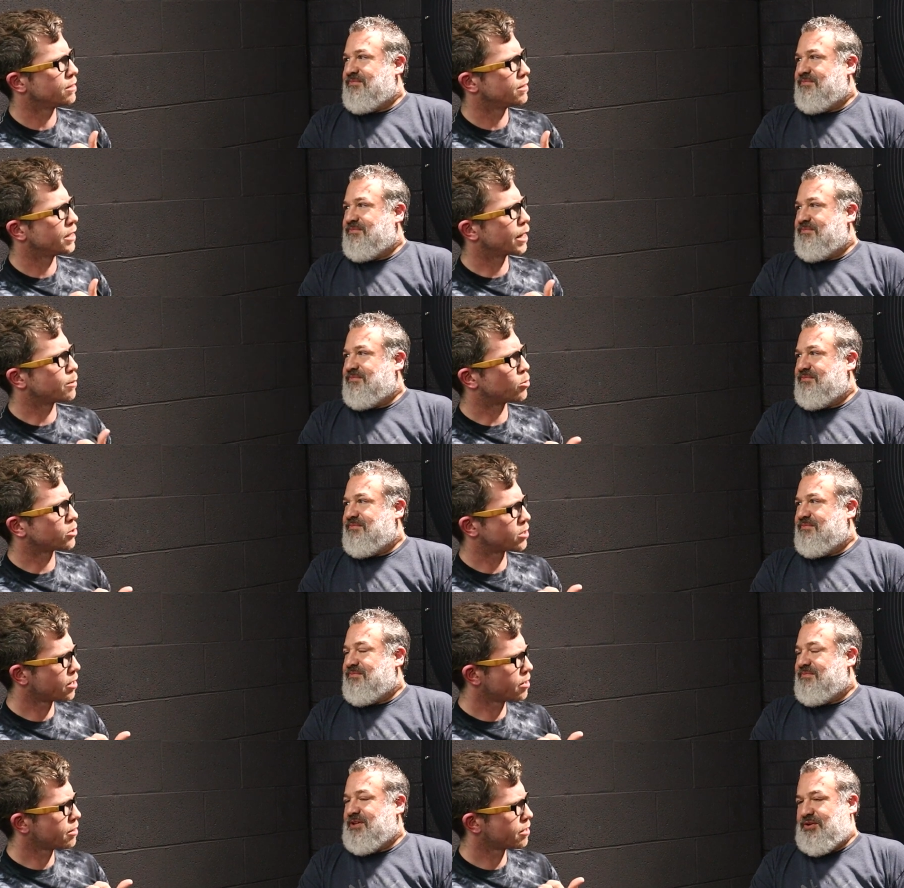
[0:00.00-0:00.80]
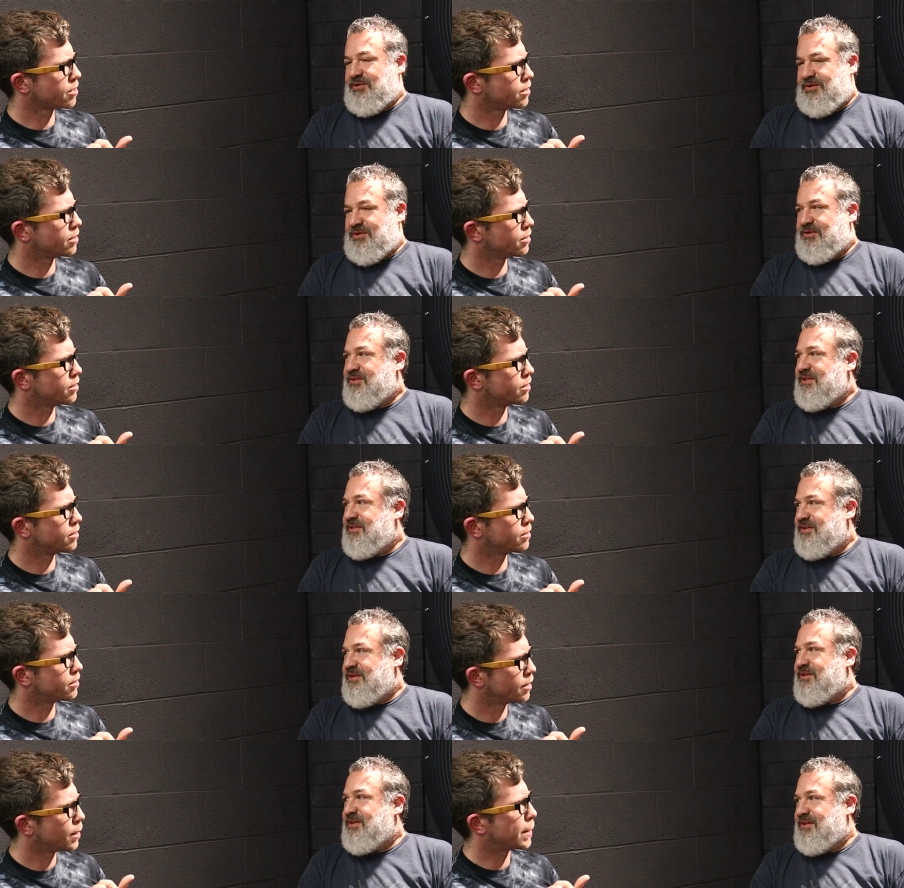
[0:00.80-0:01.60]
Speaker 1: Admiral's Hearth. Little Hearth, I
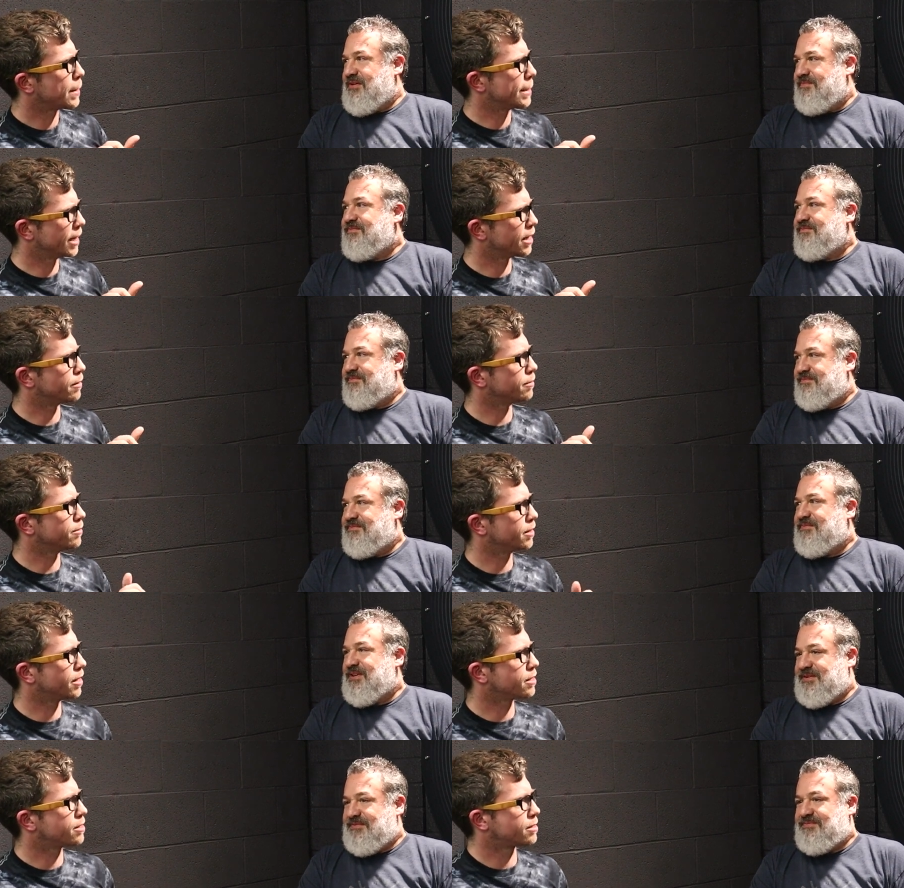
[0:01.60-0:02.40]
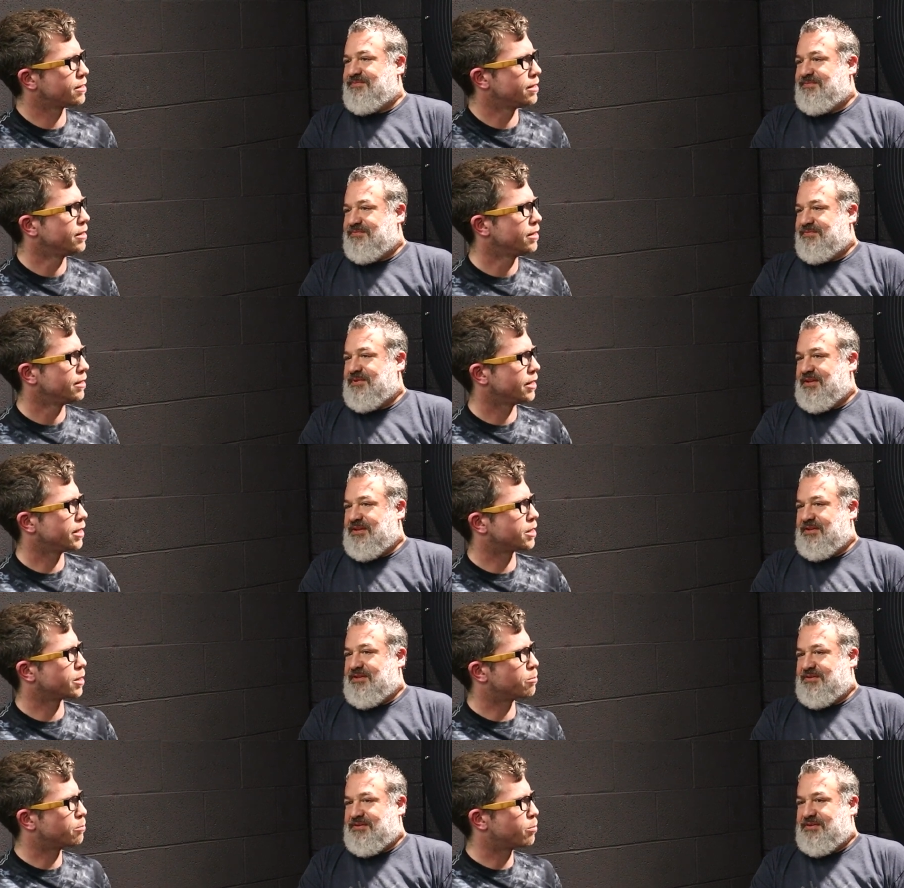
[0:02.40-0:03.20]
think. Yeah. Yeah, it's
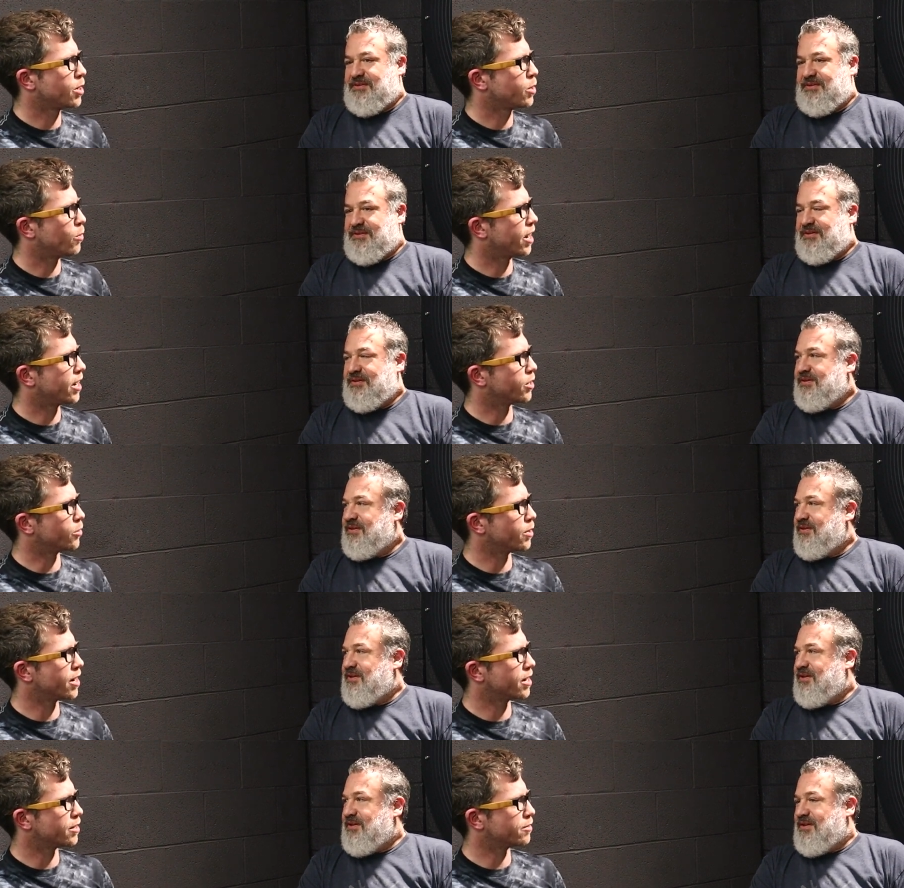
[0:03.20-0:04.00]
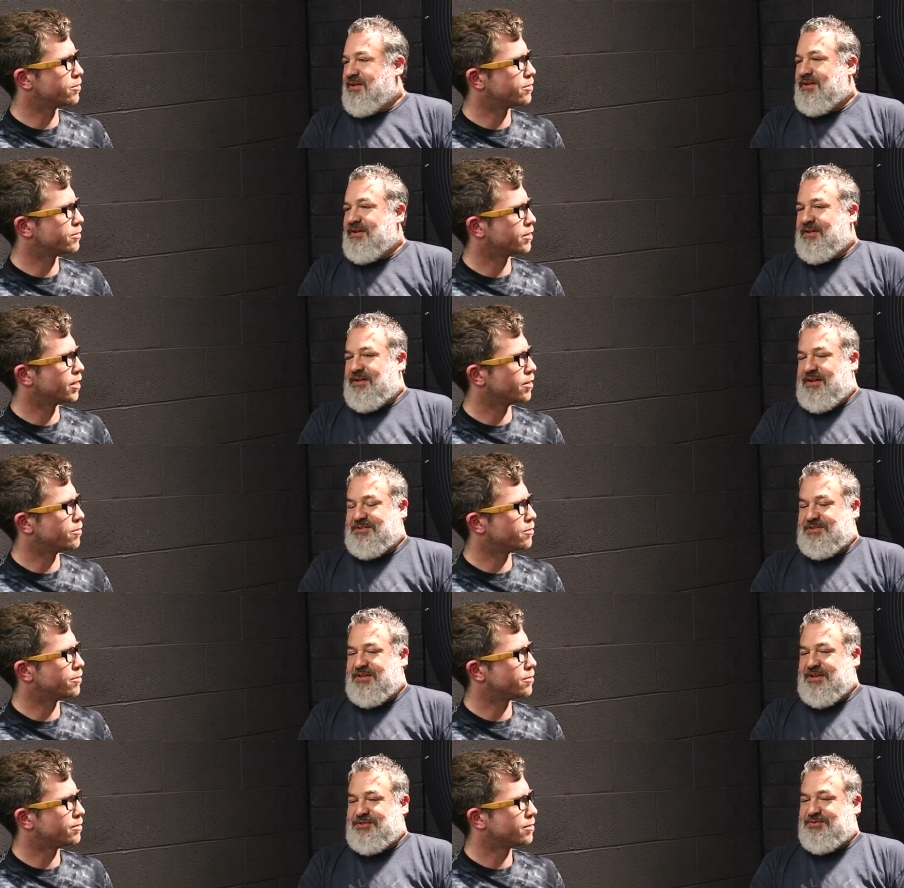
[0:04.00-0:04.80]
it's a pretty wide array of. of
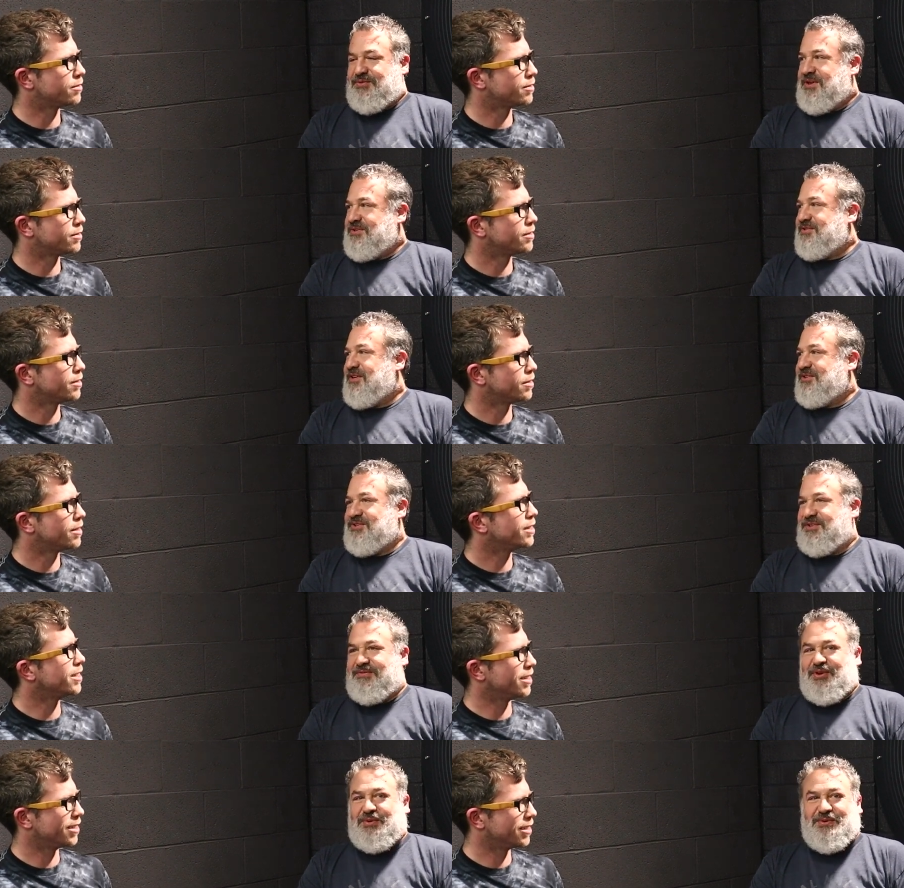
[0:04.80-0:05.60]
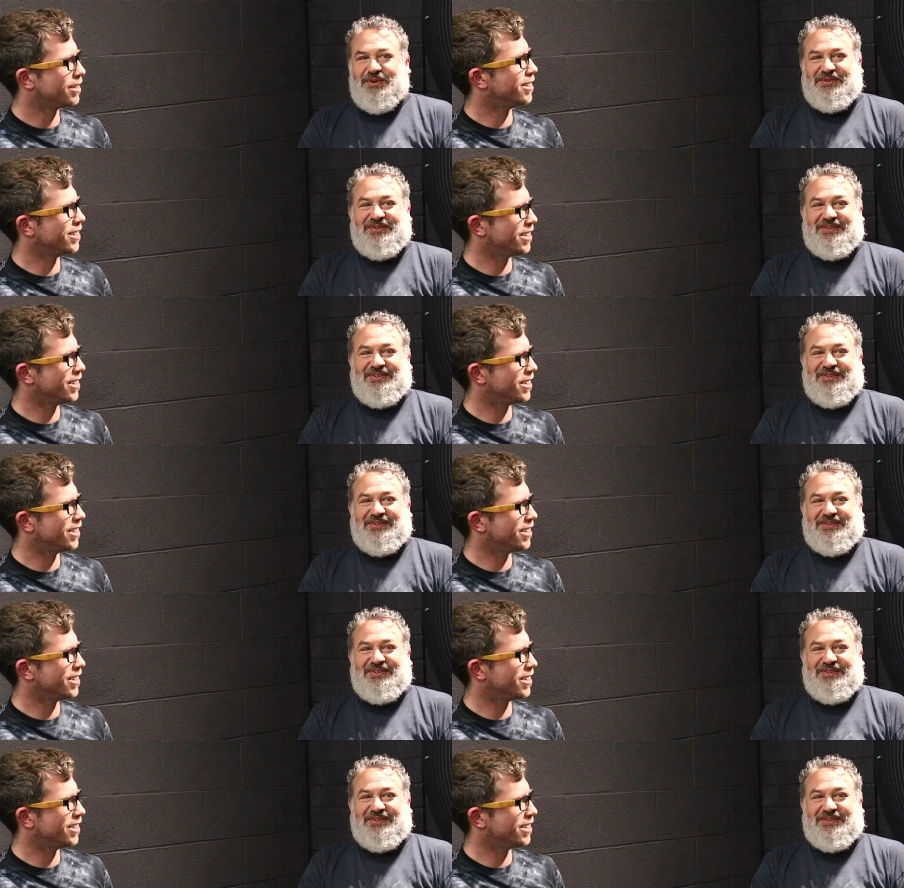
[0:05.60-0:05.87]
That's a
Speaker 2: nice cross section of our malts.